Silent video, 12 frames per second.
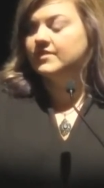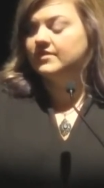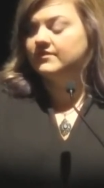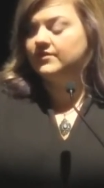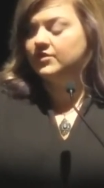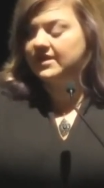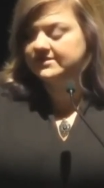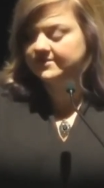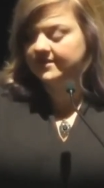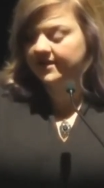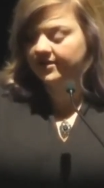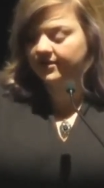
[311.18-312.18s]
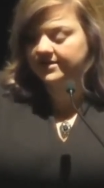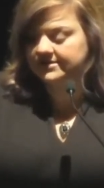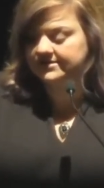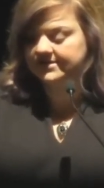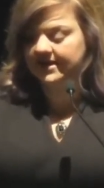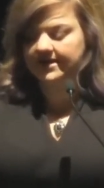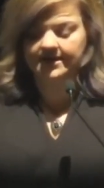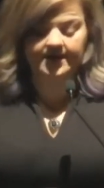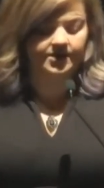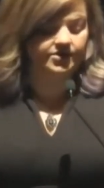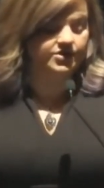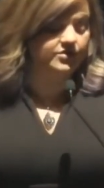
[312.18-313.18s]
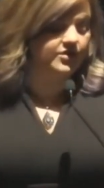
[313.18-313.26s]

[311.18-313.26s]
A few days later, I decided I could no